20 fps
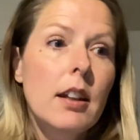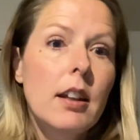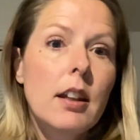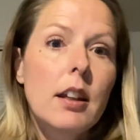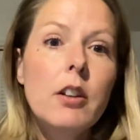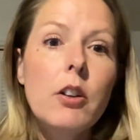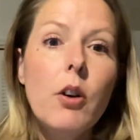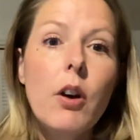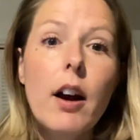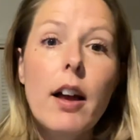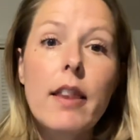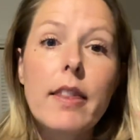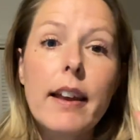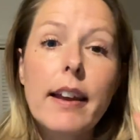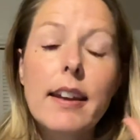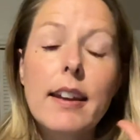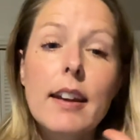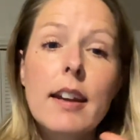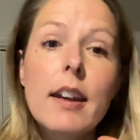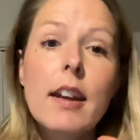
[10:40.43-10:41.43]
You know,
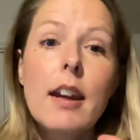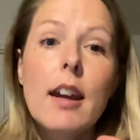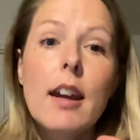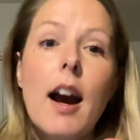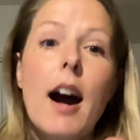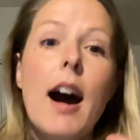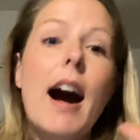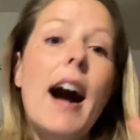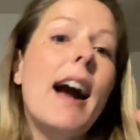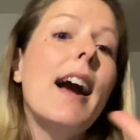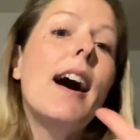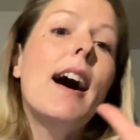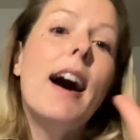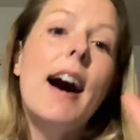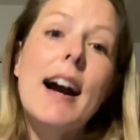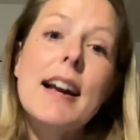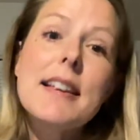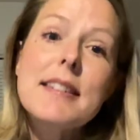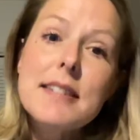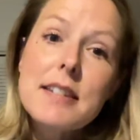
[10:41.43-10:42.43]
like I,
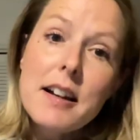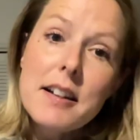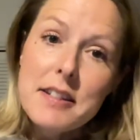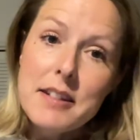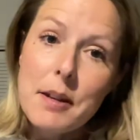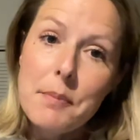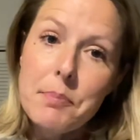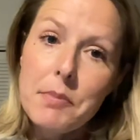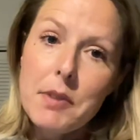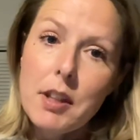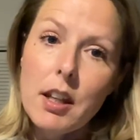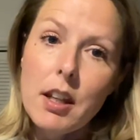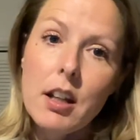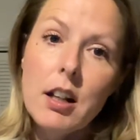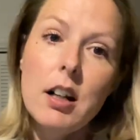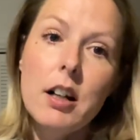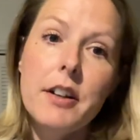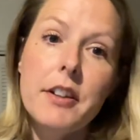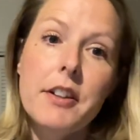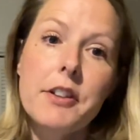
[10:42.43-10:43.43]
I saw something
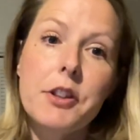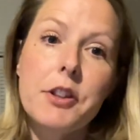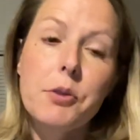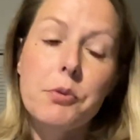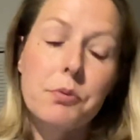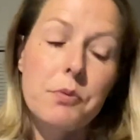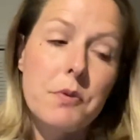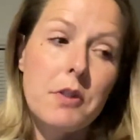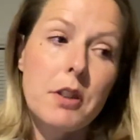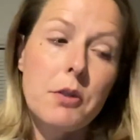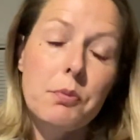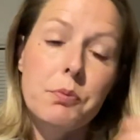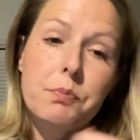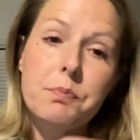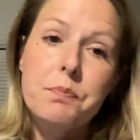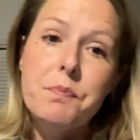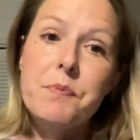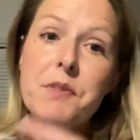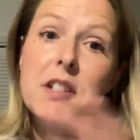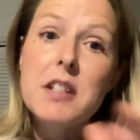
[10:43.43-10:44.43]
on the, the
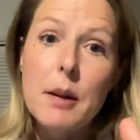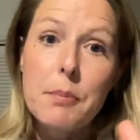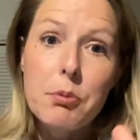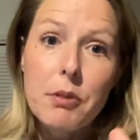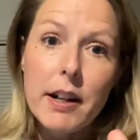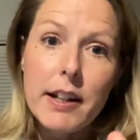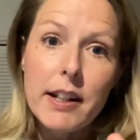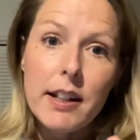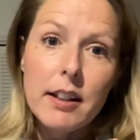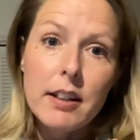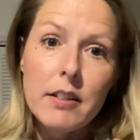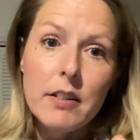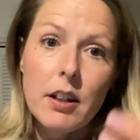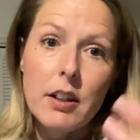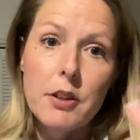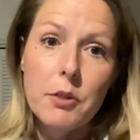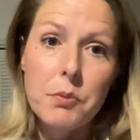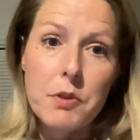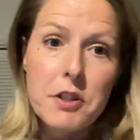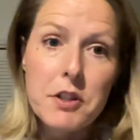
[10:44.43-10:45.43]
subreddit,
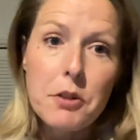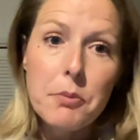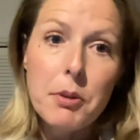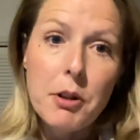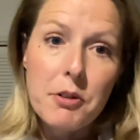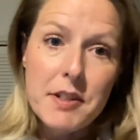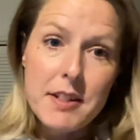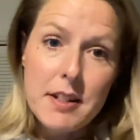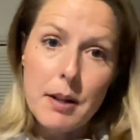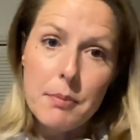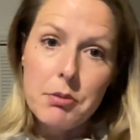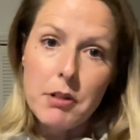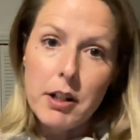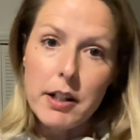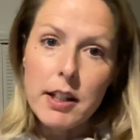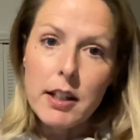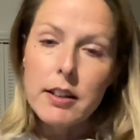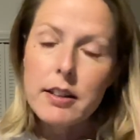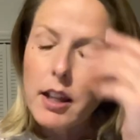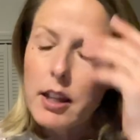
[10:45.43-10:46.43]
the whistleblower
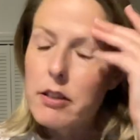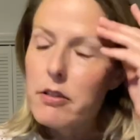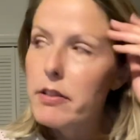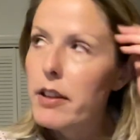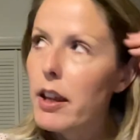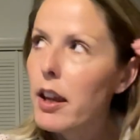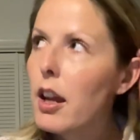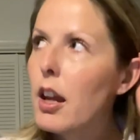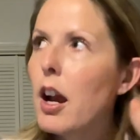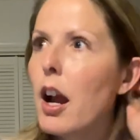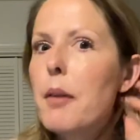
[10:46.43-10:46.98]
subreddit the other day.